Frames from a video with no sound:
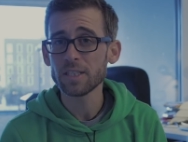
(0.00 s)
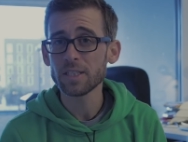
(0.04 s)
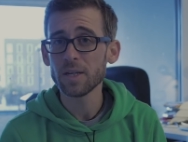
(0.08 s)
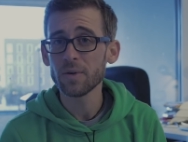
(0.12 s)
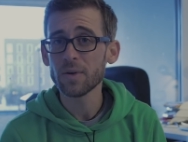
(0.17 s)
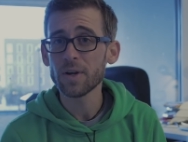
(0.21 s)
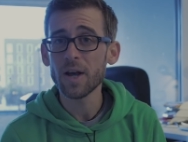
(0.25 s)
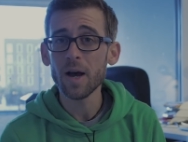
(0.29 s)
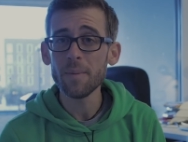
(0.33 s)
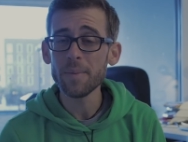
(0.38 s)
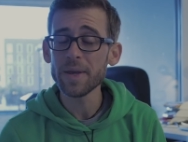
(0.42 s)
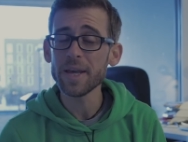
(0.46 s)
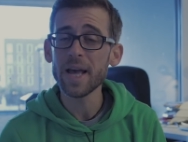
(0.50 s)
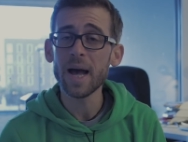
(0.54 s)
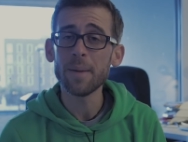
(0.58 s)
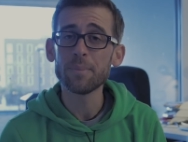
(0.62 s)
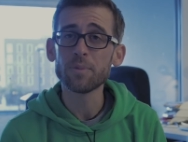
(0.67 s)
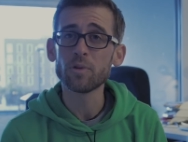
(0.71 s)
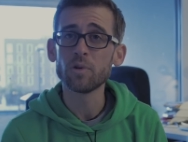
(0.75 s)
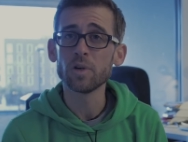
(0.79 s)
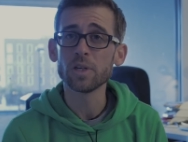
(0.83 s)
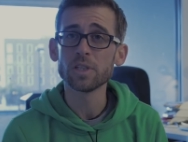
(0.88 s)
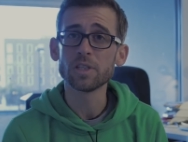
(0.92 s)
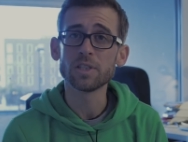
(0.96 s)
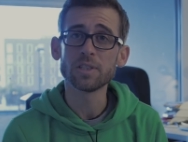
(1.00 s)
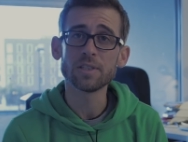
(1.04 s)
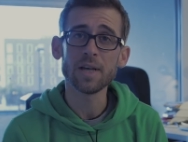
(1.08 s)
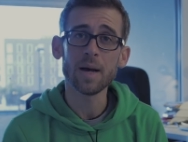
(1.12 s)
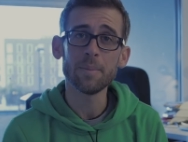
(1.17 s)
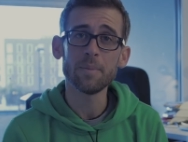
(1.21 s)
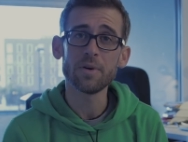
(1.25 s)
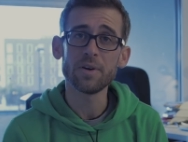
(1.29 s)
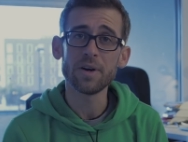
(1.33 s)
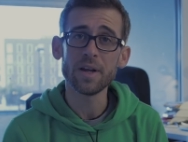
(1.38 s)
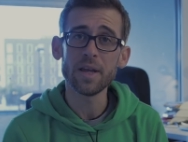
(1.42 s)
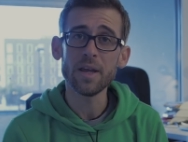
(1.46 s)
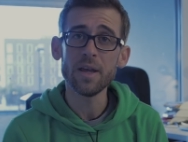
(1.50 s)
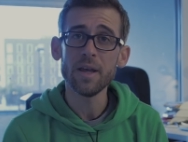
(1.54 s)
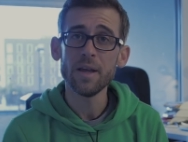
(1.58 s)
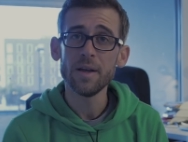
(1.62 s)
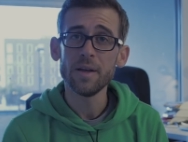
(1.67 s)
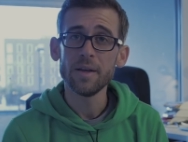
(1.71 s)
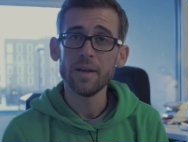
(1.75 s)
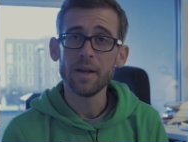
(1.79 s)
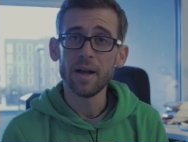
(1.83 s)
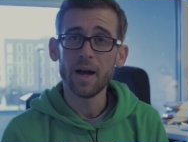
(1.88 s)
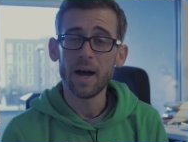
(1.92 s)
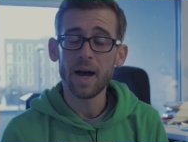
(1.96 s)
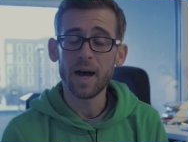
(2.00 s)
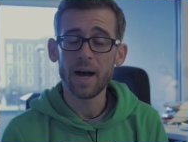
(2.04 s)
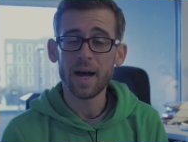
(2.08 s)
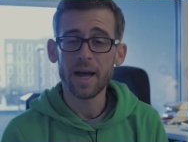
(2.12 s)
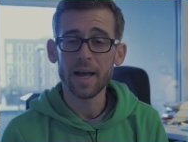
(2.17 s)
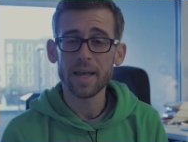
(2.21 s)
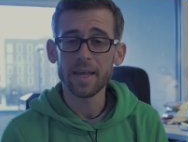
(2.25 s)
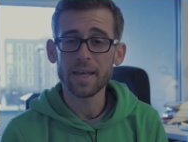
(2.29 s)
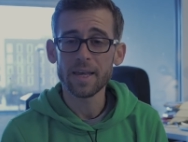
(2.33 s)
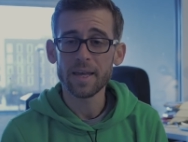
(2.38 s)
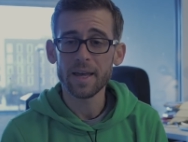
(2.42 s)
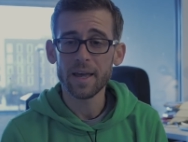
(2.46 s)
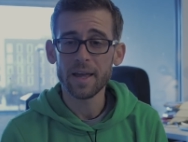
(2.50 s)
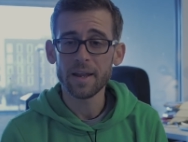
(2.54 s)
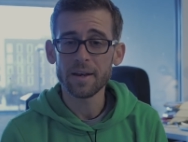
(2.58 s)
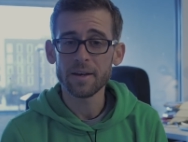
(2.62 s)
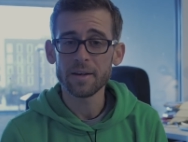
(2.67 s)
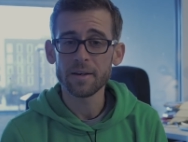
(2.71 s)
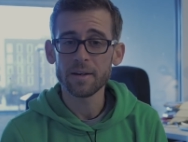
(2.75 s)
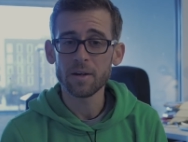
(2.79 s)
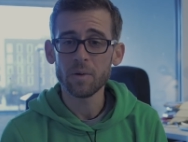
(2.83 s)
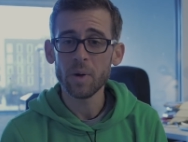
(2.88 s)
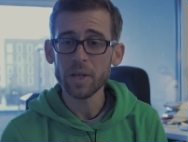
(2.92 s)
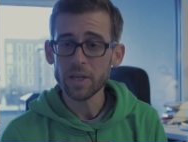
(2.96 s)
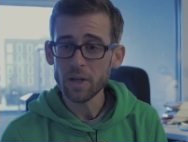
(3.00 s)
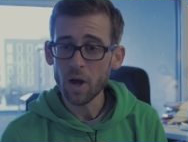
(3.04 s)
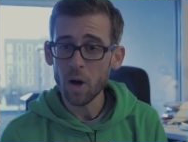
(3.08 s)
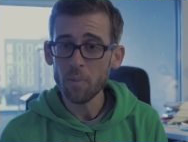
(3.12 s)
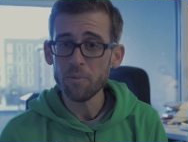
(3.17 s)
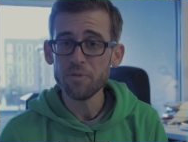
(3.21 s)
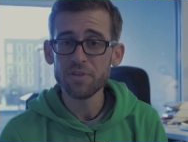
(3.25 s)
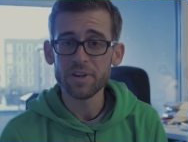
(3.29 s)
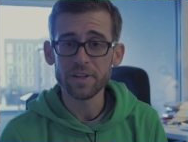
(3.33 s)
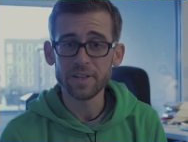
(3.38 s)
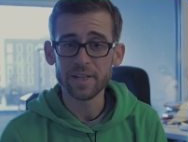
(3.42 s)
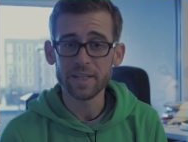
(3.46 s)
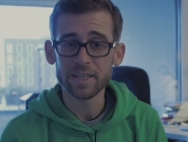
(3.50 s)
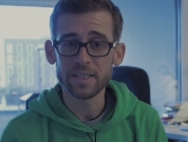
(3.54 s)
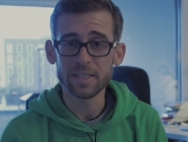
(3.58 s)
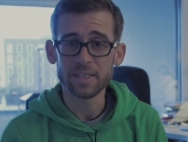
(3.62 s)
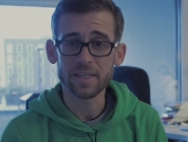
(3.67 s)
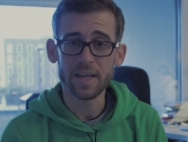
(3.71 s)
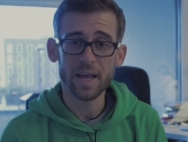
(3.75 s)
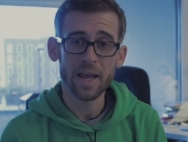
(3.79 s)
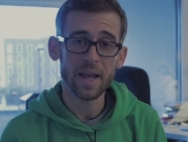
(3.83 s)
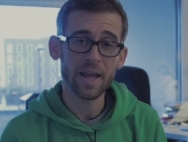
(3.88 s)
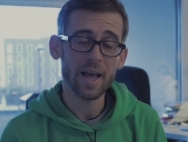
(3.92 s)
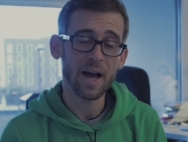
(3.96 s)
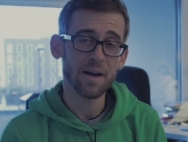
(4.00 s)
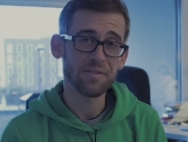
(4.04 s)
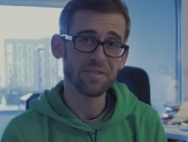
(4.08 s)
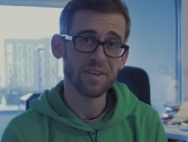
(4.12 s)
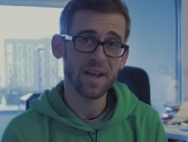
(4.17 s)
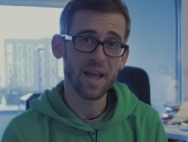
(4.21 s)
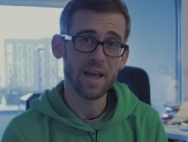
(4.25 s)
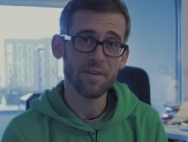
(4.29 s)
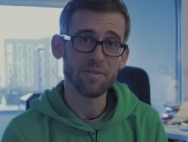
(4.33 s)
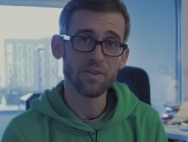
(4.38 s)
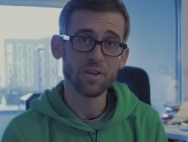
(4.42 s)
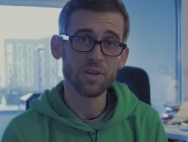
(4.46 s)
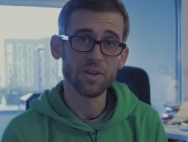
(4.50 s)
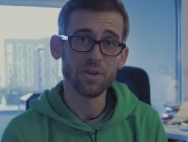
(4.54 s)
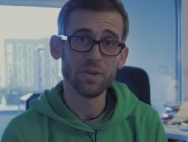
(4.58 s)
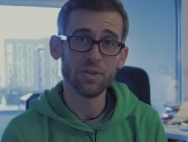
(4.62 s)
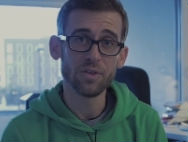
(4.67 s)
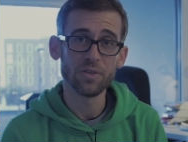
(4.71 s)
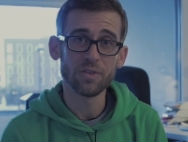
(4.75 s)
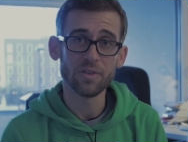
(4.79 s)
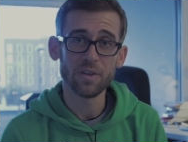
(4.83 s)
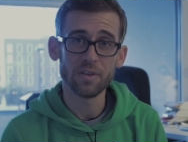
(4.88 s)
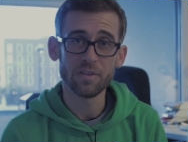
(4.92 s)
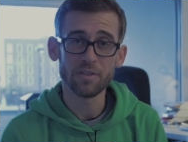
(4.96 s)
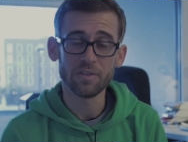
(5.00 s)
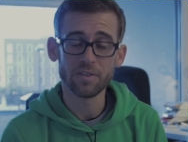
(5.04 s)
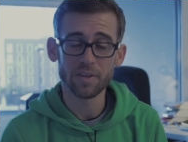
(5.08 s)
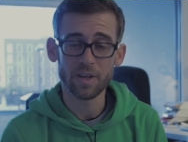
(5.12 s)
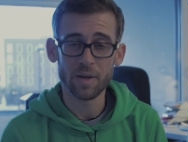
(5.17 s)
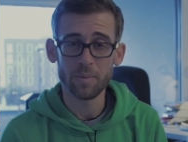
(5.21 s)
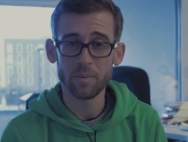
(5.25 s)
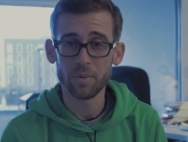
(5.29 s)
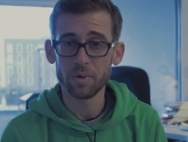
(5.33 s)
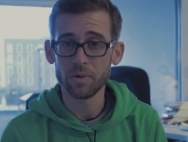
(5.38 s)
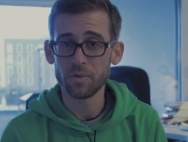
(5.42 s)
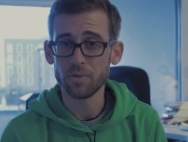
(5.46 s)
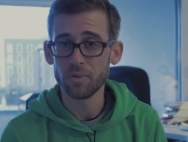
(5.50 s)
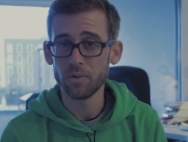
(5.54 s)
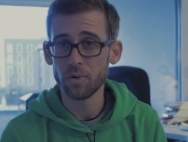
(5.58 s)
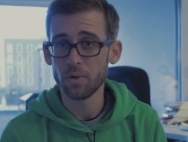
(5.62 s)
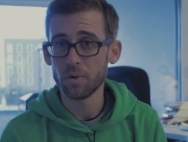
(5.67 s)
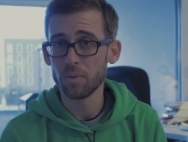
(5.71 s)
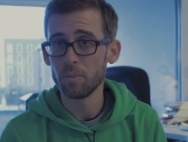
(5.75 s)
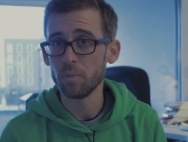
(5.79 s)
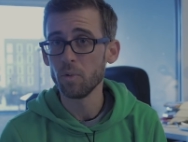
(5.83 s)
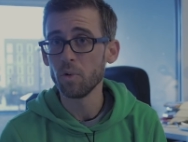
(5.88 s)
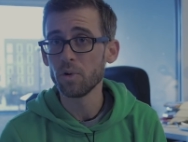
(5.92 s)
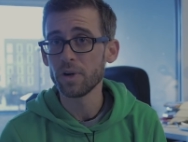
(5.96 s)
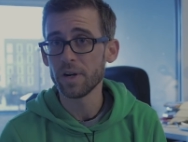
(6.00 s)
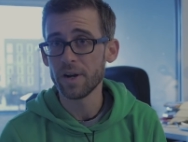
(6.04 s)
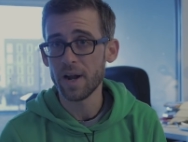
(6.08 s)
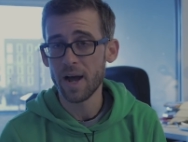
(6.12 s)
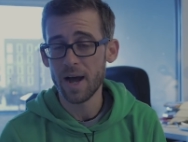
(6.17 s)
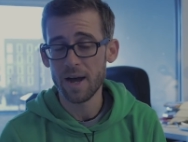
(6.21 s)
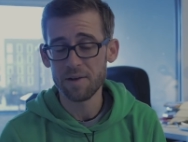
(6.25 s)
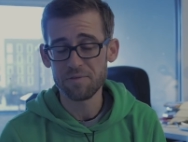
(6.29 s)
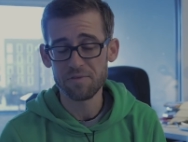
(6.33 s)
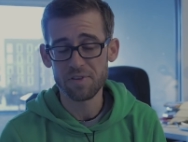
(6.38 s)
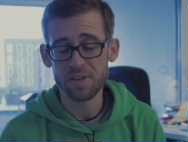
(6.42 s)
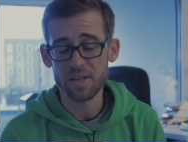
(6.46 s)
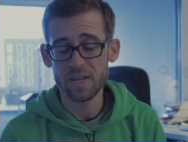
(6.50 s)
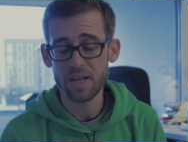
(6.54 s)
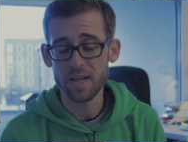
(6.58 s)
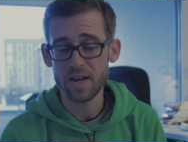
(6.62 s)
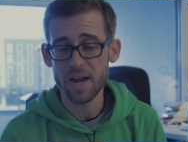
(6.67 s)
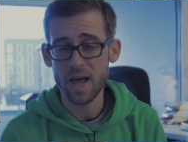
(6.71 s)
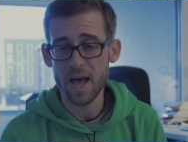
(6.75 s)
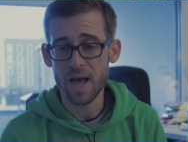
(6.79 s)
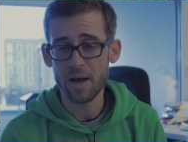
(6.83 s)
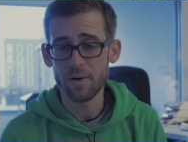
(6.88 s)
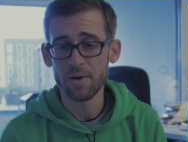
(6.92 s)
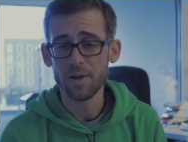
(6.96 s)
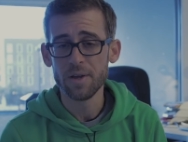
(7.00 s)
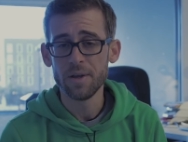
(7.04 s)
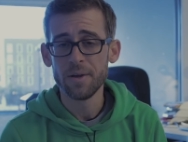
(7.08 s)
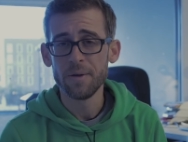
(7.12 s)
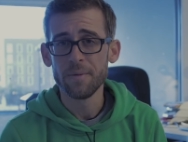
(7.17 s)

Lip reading: So coming up to a summary, I can quite confidently say, after having used this gimbal for more than half a year now,